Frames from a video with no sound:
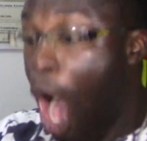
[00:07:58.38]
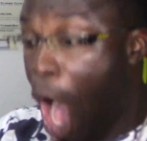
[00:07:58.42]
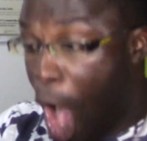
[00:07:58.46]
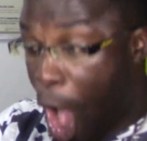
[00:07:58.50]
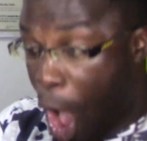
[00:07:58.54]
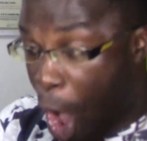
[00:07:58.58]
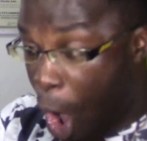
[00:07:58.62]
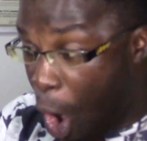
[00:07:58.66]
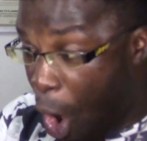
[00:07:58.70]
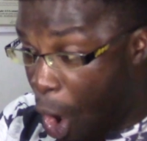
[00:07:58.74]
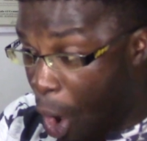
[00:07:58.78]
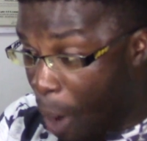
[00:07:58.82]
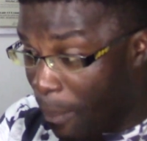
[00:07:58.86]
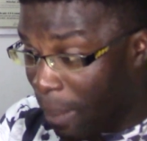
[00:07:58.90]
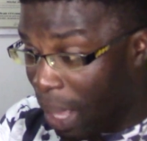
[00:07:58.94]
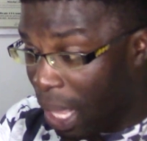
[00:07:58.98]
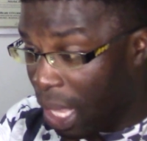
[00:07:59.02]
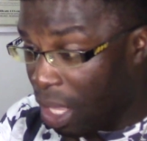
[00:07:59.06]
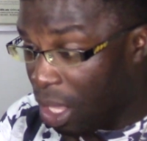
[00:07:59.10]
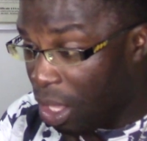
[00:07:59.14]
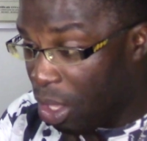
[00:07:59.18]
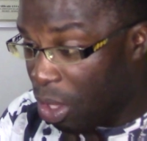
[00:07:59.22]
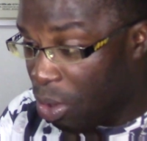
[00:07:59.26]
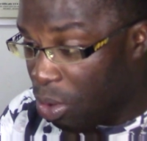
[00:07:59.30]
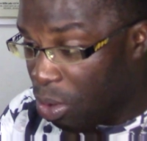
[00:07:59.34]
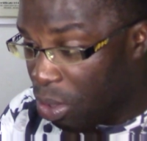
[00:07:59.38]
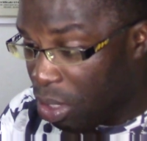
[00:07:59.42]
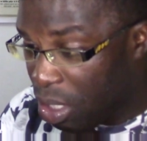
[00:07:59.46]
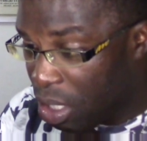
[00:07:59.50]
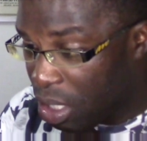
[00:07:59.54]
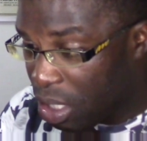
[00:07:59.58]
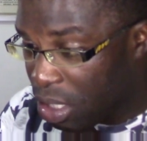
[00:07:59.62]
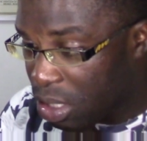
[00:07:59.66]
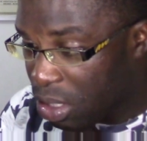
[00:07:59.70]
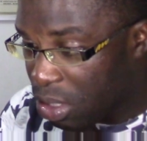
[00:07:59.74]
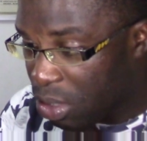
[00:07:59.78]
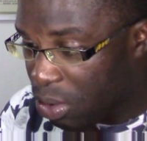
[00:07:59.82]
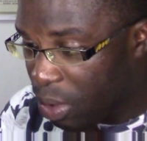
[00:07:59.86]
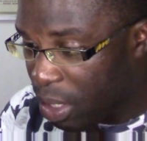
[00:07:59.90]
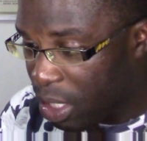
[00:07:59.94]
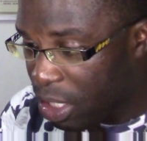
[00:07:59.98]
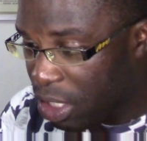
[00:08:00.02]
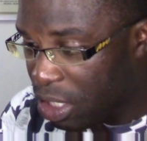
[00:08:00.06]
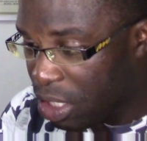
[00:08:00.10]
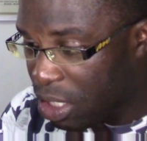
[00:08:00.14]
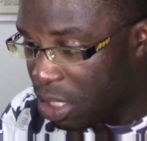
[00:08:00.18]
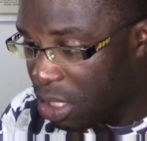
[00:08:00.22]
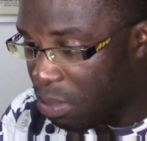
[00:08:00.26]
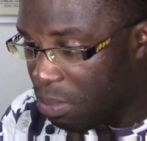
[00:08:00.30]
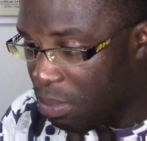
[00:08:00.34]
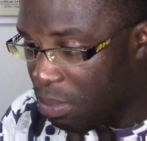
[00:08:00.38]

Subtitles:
Oh my goodness gracious